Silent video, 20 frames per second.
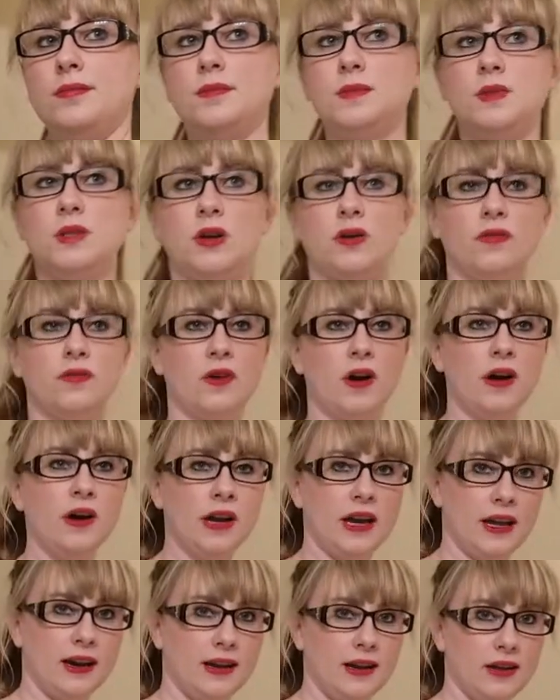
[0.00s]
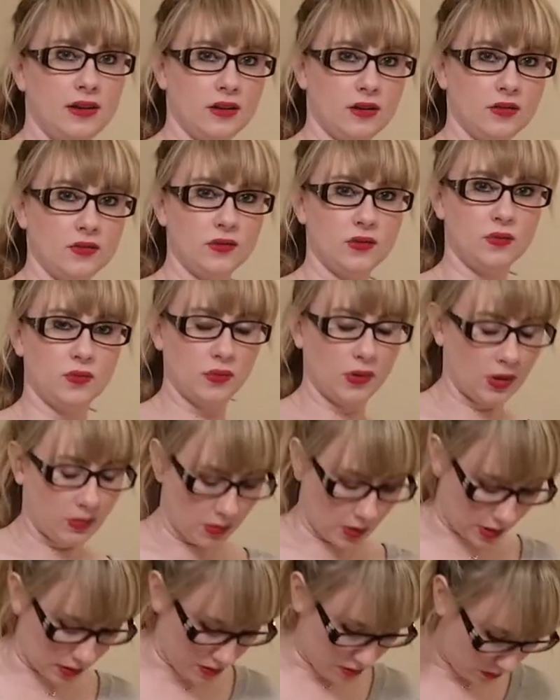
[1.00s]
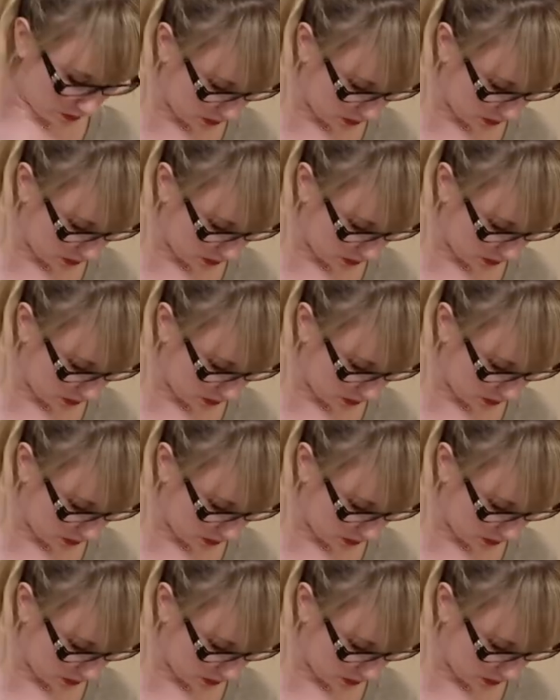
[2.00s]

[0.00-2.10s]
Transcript: so far, and it goes really well